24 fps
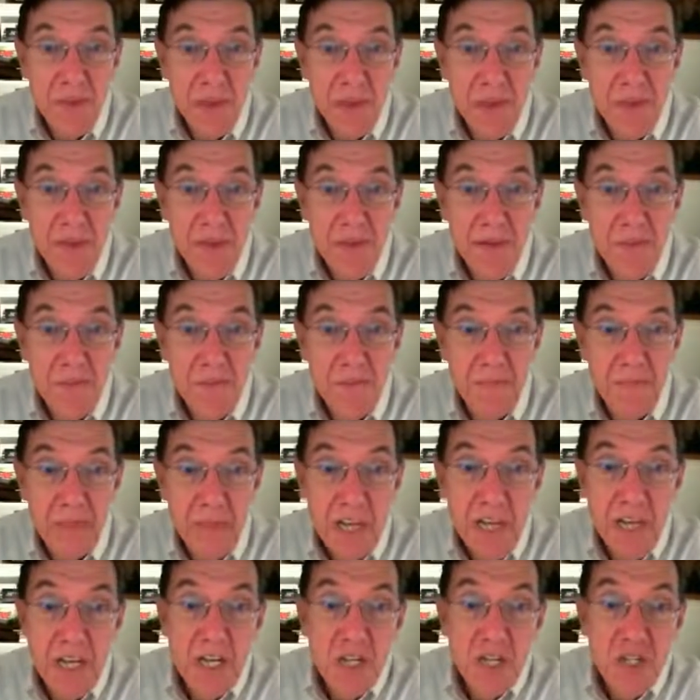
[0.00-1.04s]
Um,
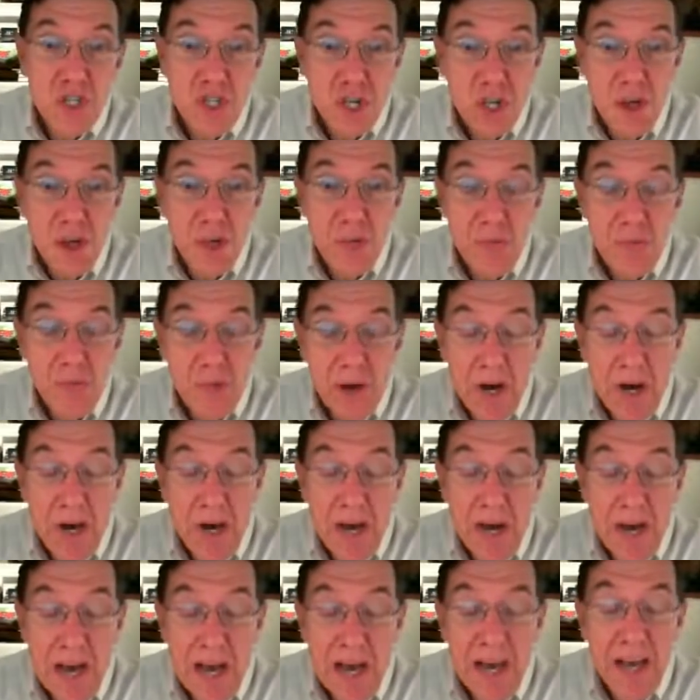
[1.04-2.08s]
so
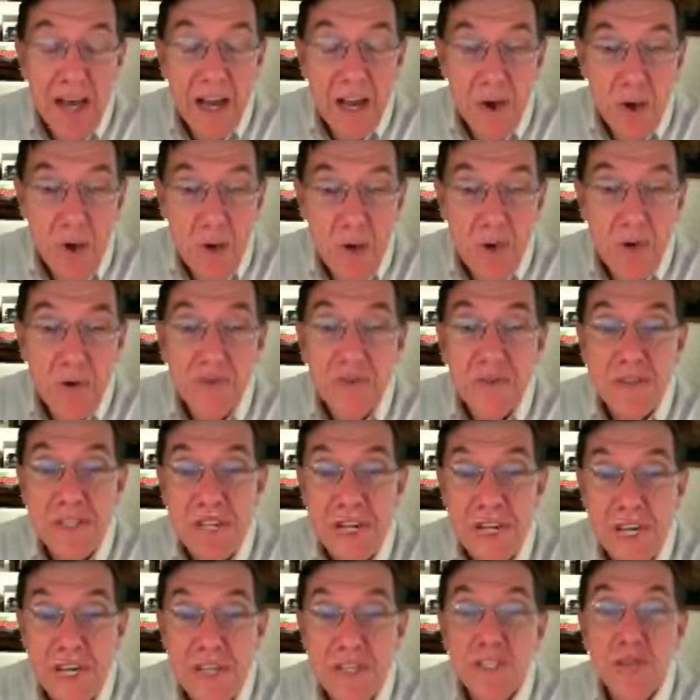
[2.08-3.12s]
uh, I got a hold of
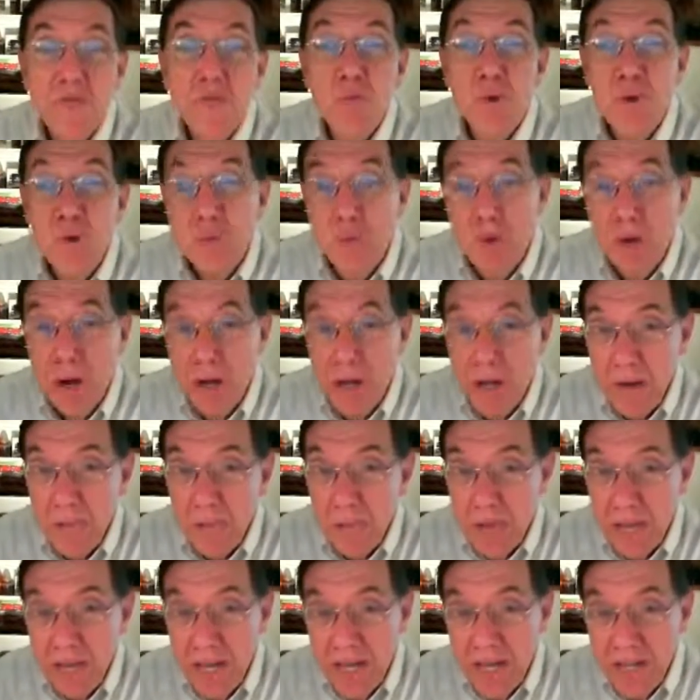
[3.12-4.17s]
Ted's
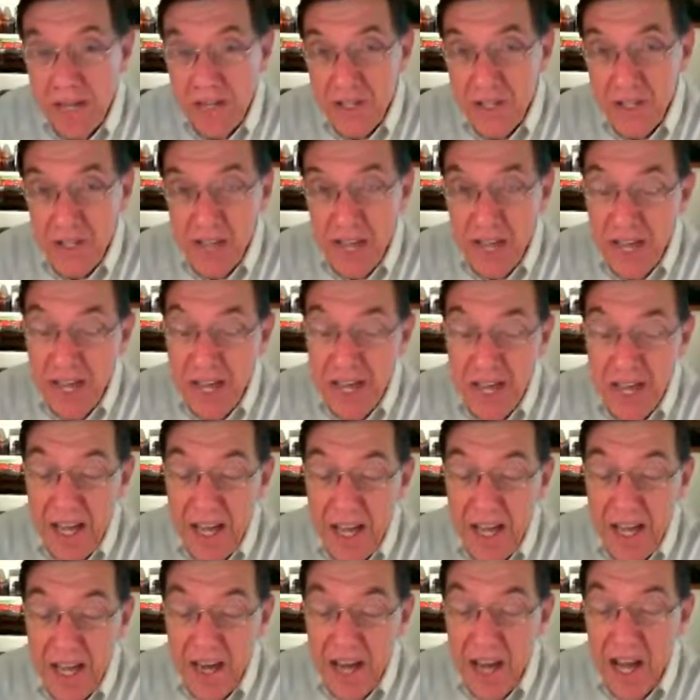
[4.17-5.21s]
woodworking plans,
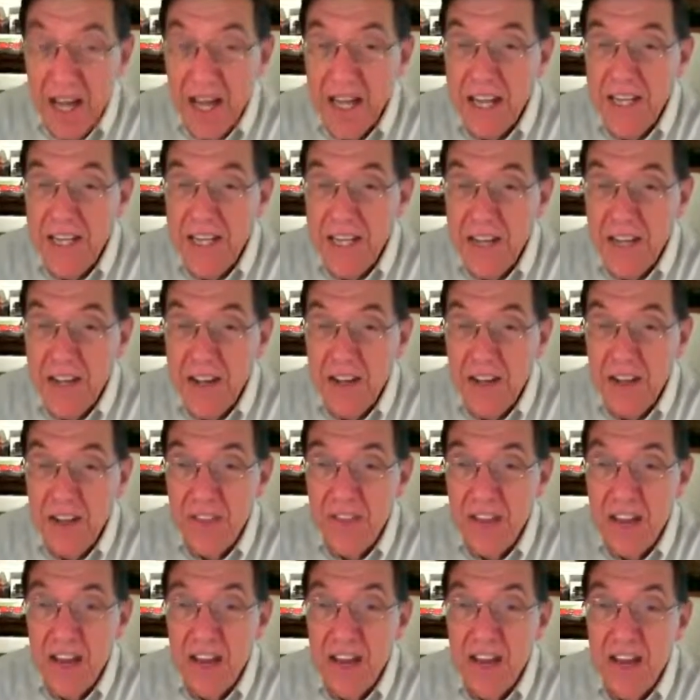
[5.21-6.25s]
and I can tell you
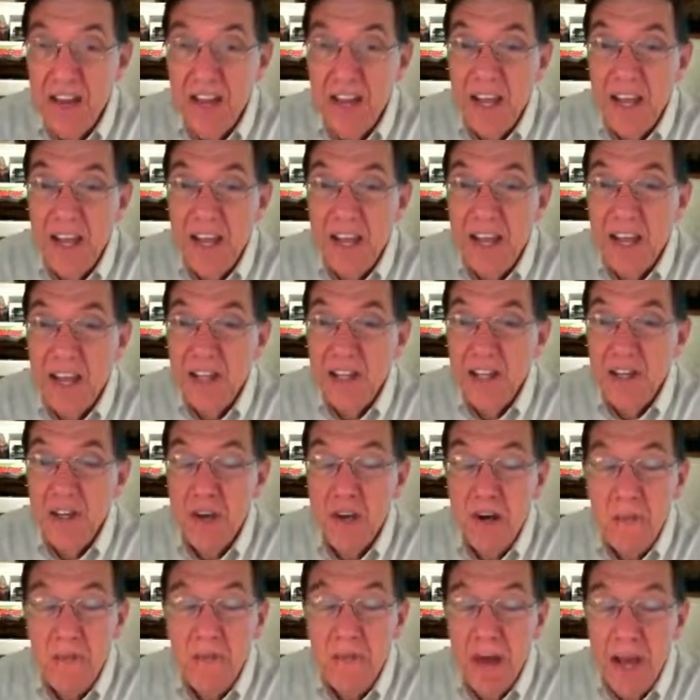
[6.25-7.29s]
that it
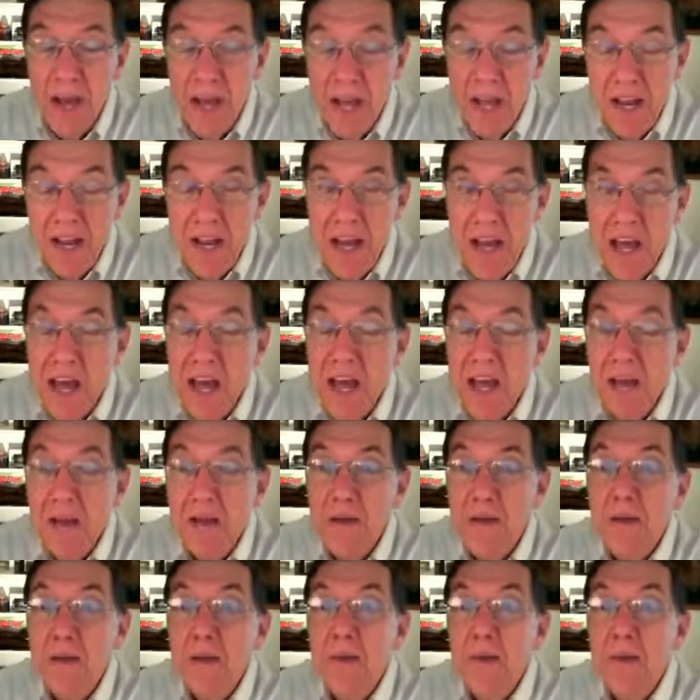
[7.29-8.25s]
has made a